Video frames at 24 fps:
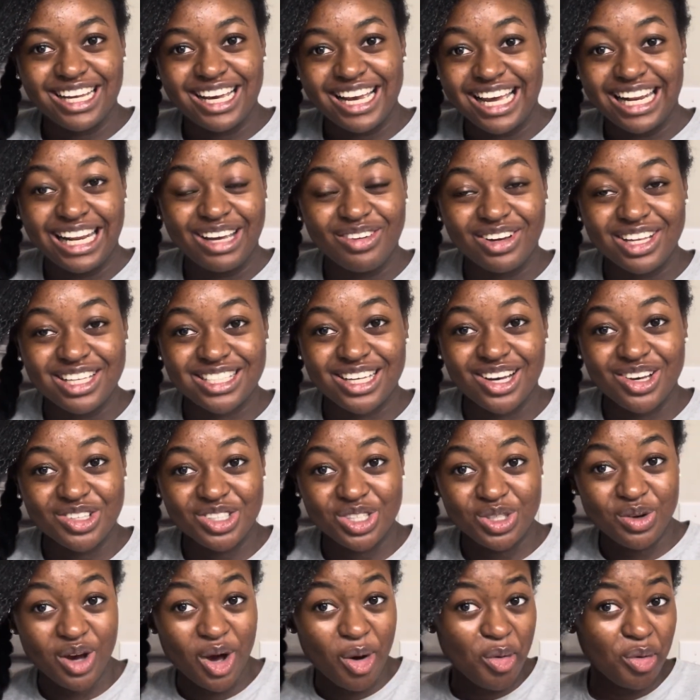Anyone that tells
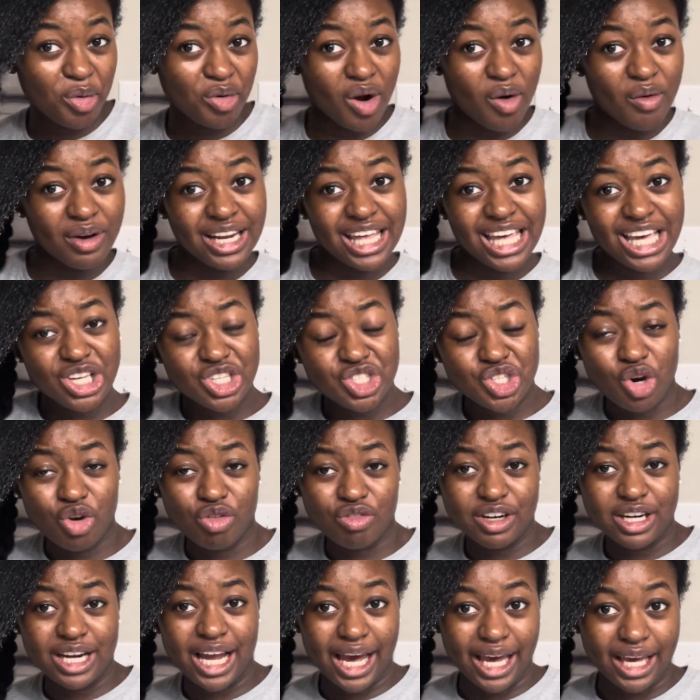you, oh, grow an inch
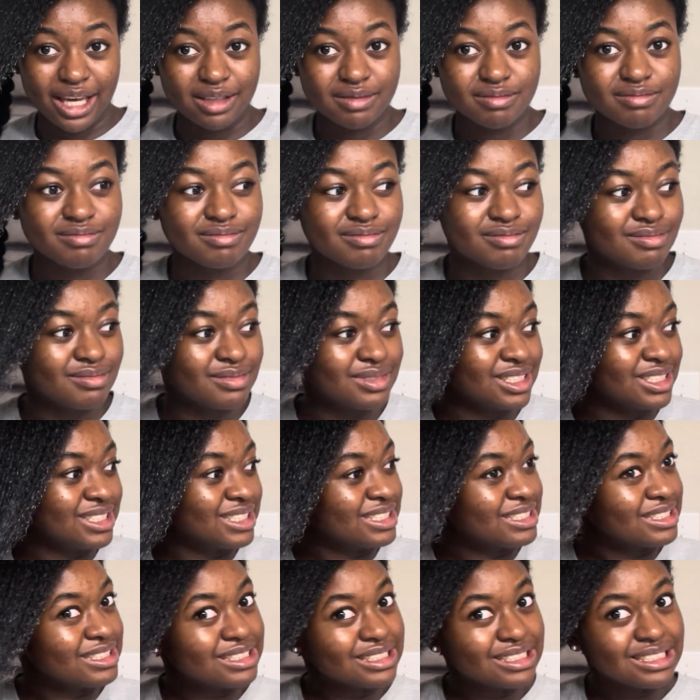overnight,
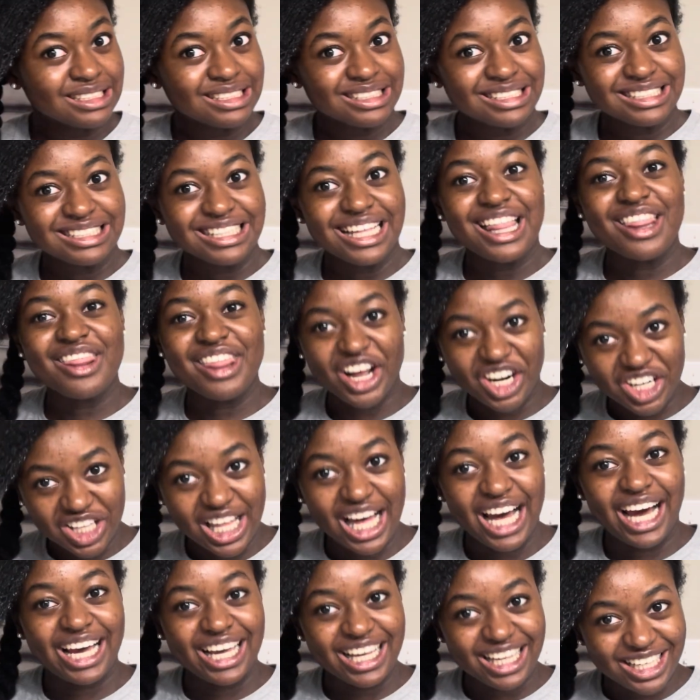they're
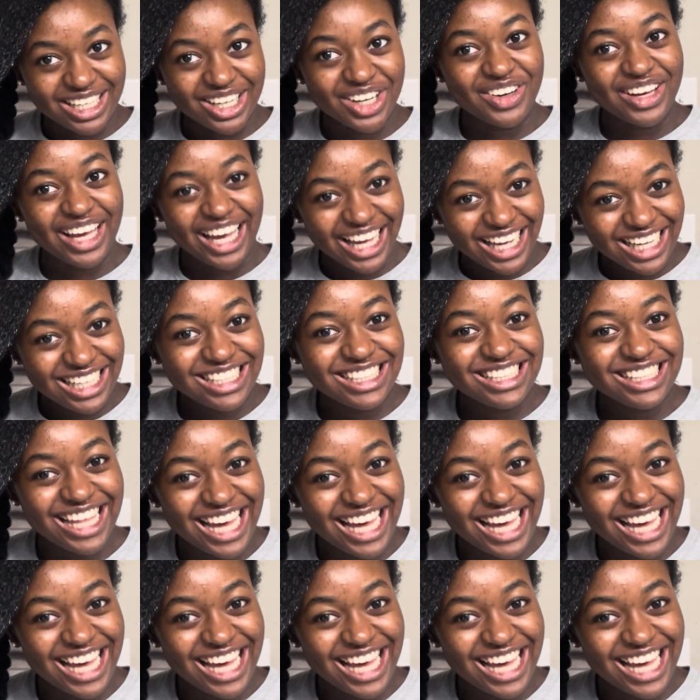lying, okay?